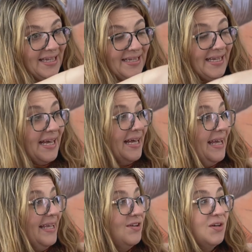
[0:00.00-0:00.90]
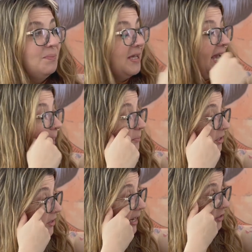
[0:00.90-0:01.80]
Yeah, I couldn't be
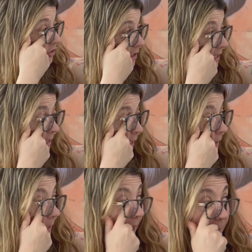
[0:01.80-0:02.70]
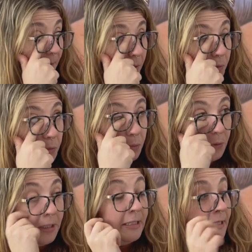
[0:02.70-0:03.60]
happier, actually. They came out
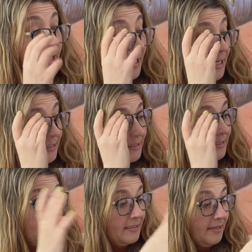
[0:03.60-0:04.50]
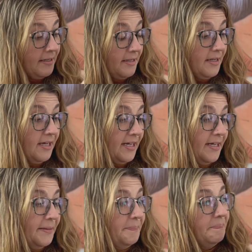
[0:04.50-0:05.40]
really nice.
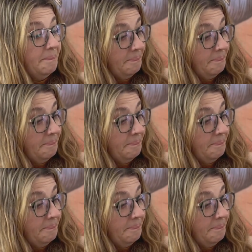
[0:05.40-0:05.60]
Oh,